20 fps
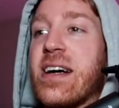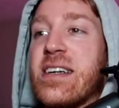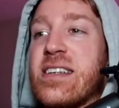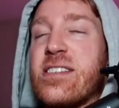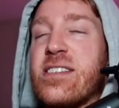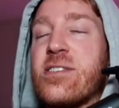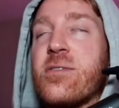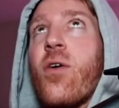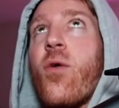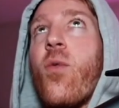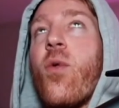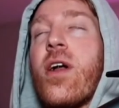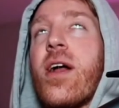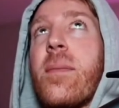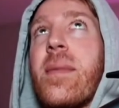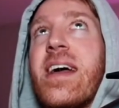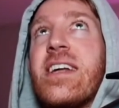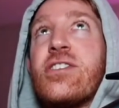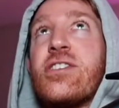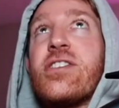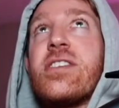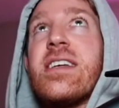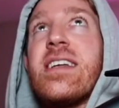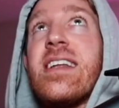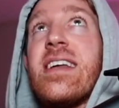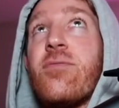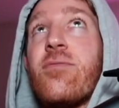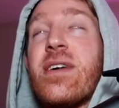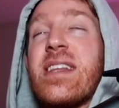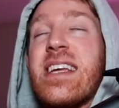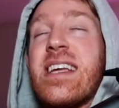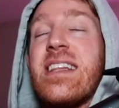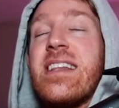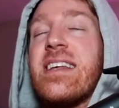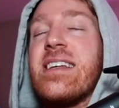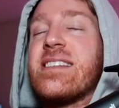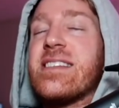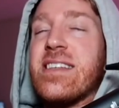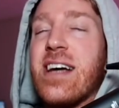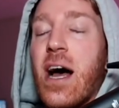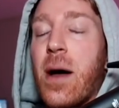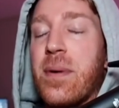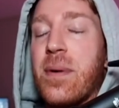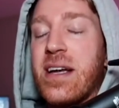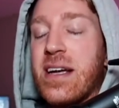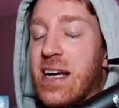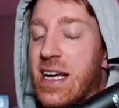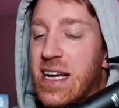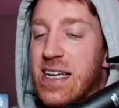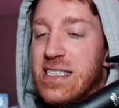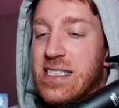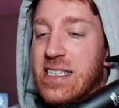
Rebuild what i'm interested in rich, this make it underground.